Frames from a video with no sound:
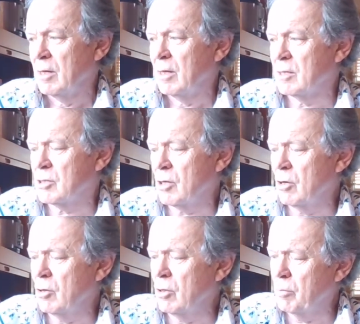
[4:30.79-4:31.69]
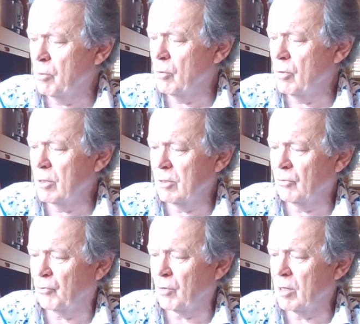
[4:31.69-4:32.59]
And so the boy and
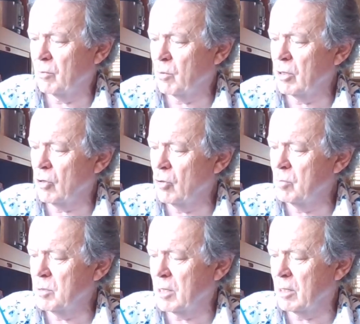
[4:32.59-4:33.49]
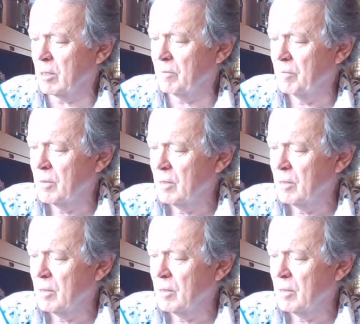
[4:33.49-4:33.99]
his friend went home together,